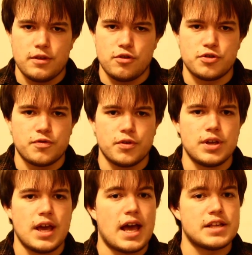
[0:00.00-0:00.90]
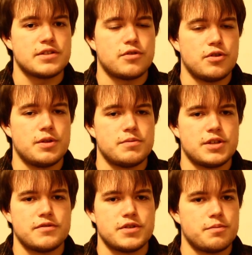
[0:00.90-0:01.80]
usefully as to
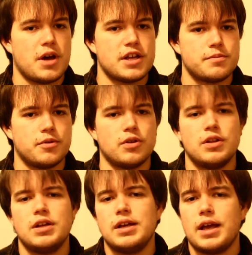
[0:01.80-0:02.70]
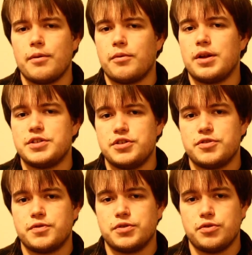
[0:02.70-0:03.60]
themselves as possible, and when it's
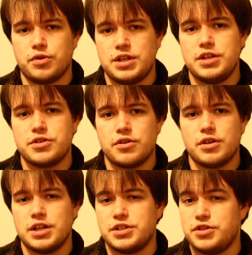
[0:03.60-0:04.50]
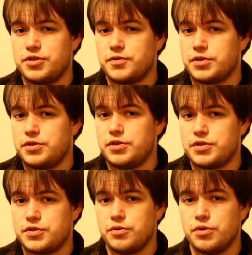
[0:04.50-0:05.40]
useful to a teacher, it's useful to the
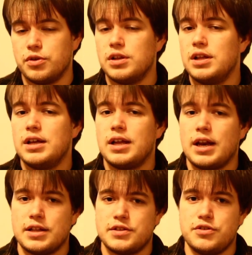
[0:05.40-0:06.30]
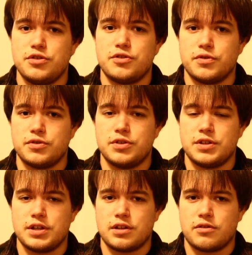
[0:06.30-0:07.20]
school, and it's useful to
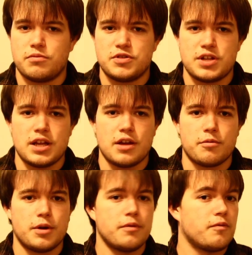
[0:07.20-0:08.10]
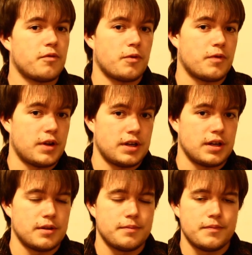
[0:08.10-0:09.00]
the state government for funding.